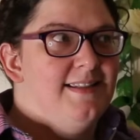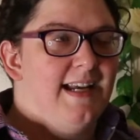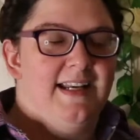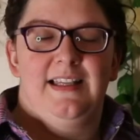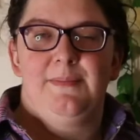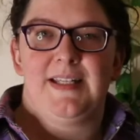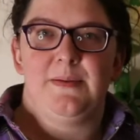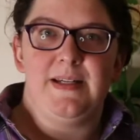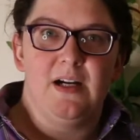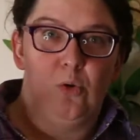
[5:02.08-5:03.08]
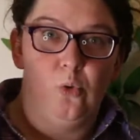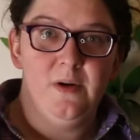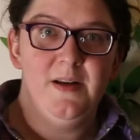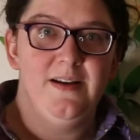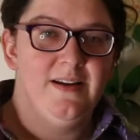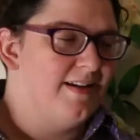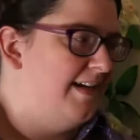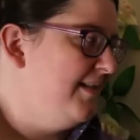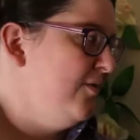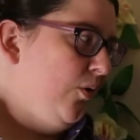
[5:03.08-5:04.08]
technically meant to be a hood
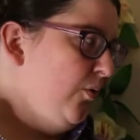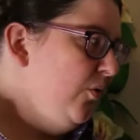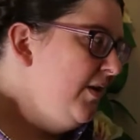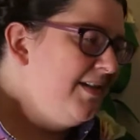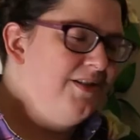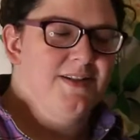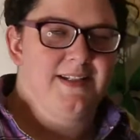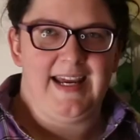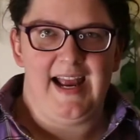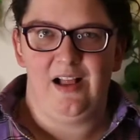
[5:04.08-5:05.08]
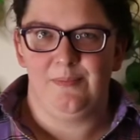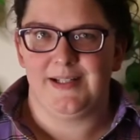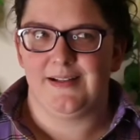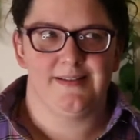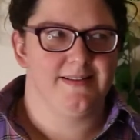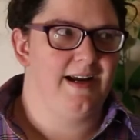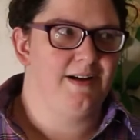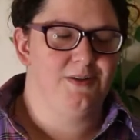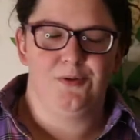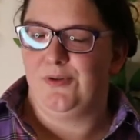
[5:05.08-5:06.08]
is not a hood, it's just a cowl because I
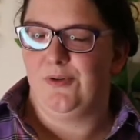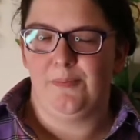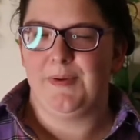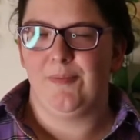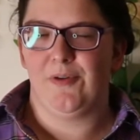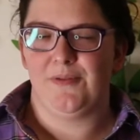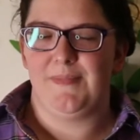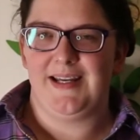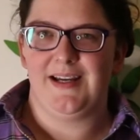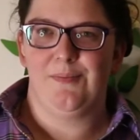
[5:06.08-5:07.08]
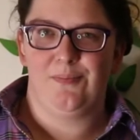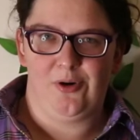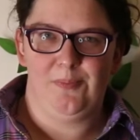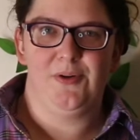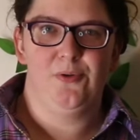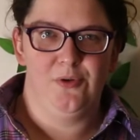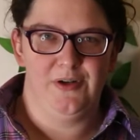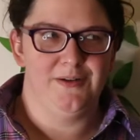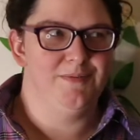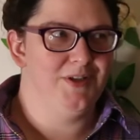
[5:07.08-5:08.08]
could not be bothered making a proper
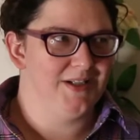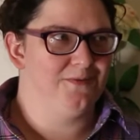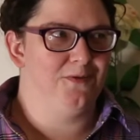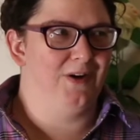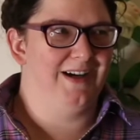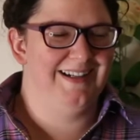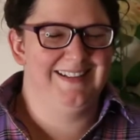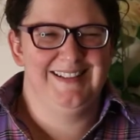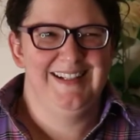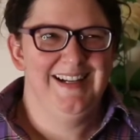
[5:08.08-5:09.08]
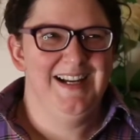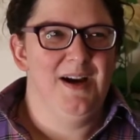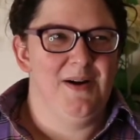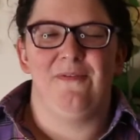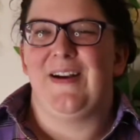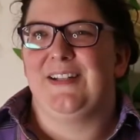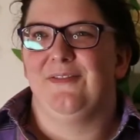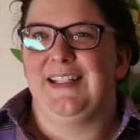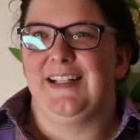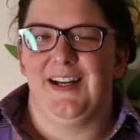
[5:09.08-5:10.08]
hood just for
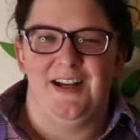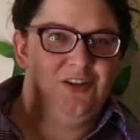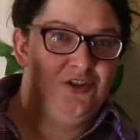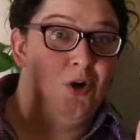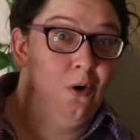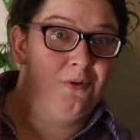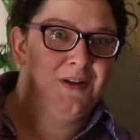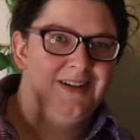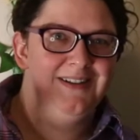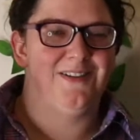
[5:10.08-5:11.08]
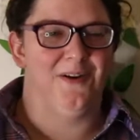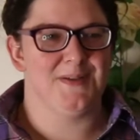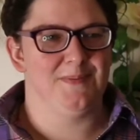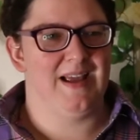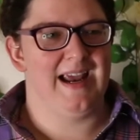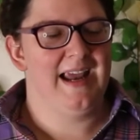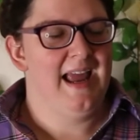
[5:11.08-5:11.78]
effectively a joke cosplay.